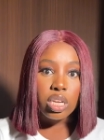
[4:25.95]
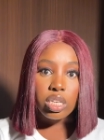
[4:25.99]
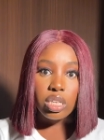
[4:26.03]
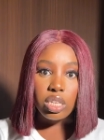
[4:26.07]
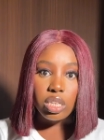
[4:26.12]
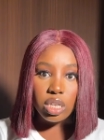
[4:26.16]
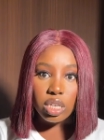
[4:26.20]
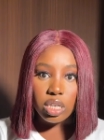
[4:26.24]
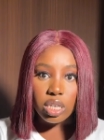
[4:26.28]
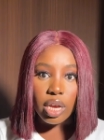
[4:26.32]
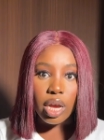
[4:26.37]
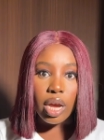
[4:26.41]

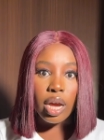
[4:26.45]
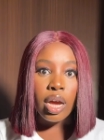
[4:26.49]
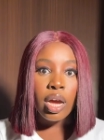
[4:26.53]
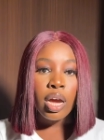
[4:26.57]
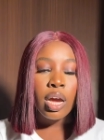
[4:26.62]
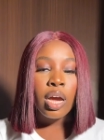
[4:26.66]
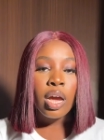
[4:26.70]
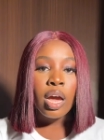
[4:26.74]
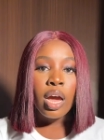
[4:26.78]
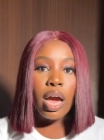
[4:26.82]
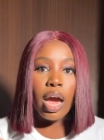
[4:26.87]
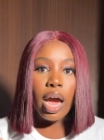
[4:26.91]
dinner,
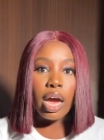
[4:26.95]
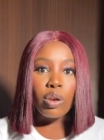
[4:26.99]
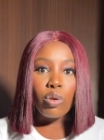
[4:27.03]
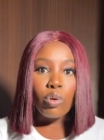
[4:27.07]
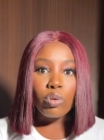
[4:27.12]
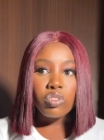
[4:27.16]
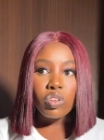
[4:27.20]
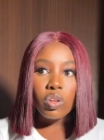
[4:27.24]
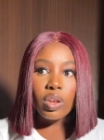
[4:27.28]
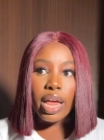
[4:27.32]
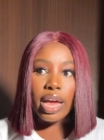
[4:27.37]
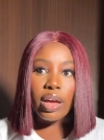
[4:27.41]
and
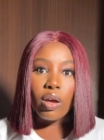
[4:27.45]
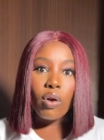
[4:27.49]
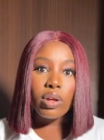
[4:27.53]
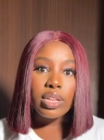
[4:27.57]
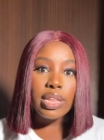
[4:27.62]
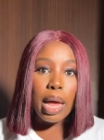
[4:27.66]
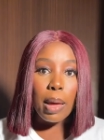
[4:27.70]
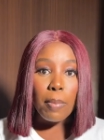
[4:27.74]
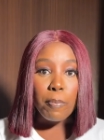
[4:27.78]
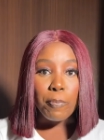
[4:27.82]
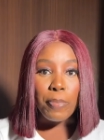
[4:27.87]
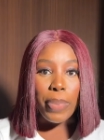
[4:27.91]
also like
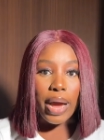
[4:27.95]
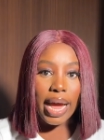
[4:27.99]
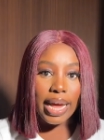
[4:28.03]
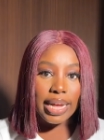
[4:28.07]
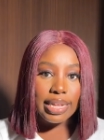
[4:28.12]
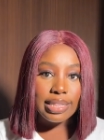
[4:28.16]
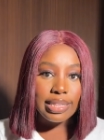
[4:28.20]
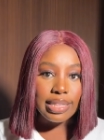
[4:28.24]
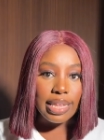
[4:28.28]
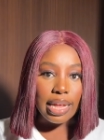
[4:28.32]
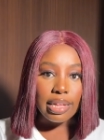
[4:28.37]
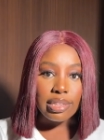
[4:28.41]
other
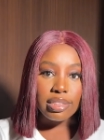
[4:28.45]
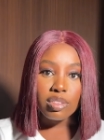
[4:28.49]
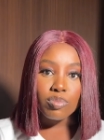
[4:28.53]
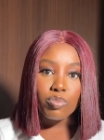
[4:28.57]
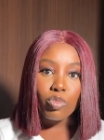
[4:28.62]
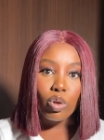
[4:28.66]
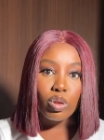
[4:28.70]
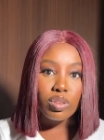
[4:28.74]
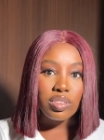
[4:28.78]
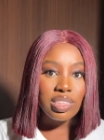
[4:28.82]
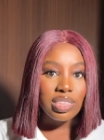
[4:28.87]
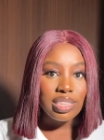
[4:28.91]
bites and
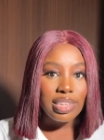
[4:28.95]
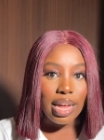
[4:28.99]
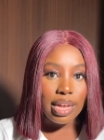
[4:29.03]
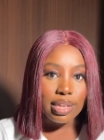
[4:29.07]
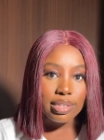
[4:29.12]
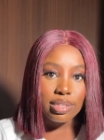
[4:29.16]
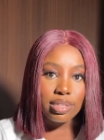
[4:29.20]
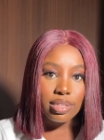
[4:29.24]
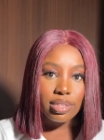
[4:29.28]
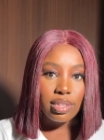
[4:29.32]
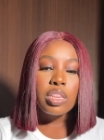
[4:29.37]
small snacks.